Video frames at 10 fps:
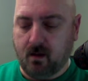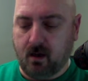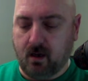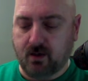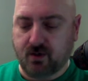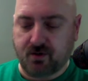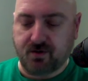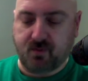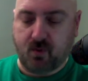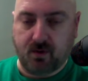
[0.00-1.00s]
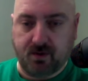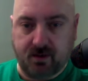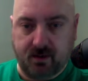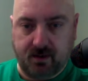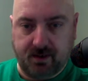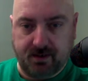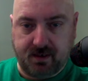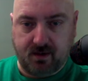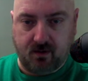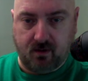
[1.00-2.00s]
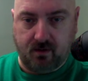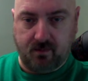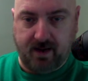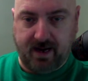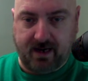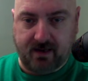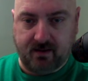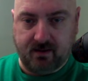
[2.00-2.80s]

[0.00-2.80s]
Charging port is here on the back.